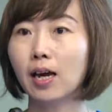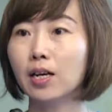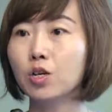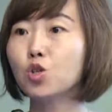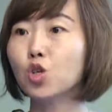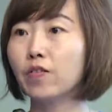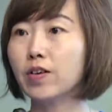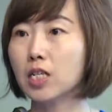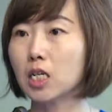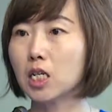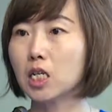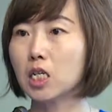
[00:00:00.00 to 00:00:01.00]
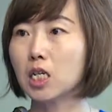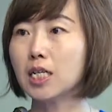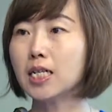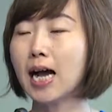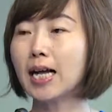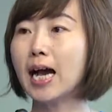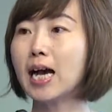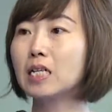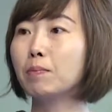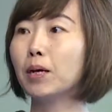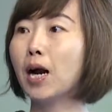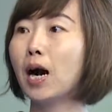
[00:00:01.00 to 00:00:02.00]
in services. That
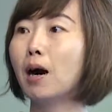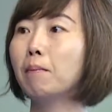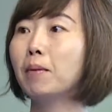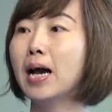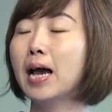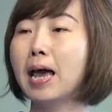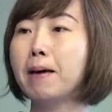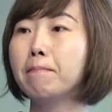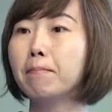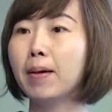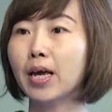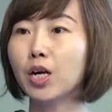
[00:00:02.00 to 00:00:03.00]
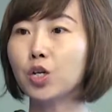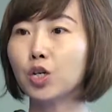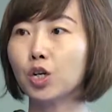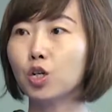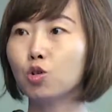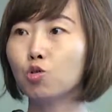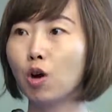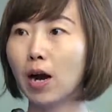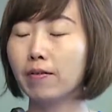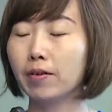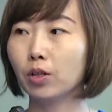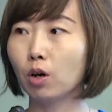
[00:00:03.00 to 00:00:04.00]
has become a major
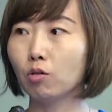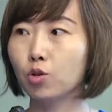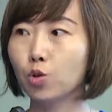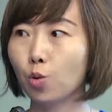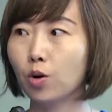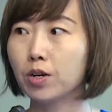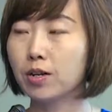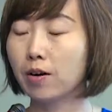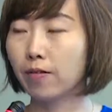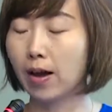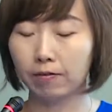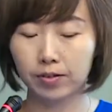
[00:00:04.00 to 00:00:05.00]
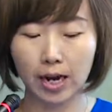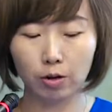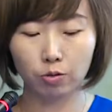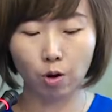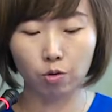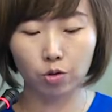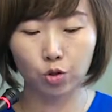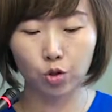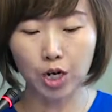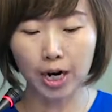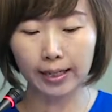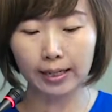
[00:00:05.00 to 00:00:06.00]
source of FDI growth to
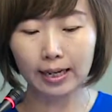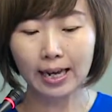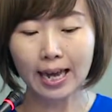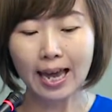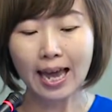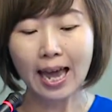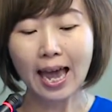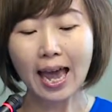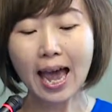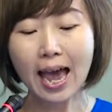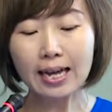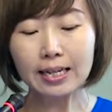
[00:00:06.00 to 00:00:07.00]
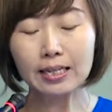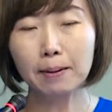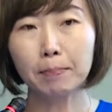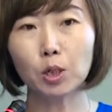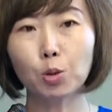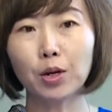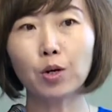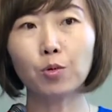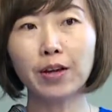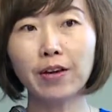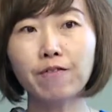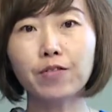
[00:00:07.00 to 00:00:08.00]
China. And between
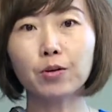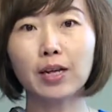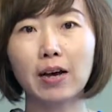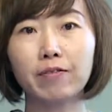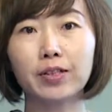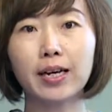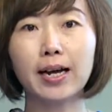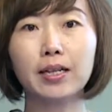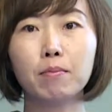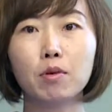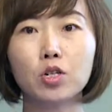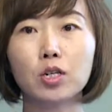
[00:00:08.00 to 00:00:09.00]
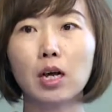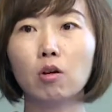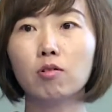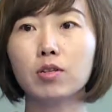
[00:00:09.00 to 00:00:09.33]
greenfield FDI and mergers